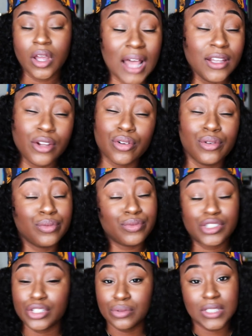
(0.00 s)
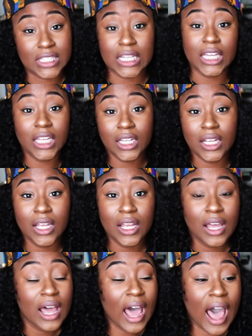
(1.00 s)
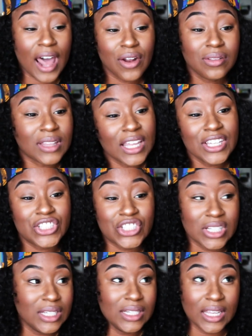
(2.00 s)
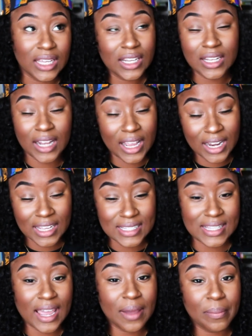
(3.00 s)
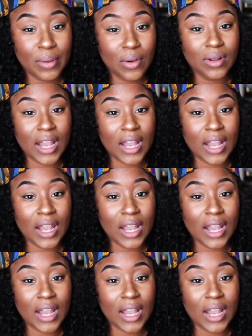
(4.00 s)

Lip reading: My little 2 cents. I don't think she needed an example.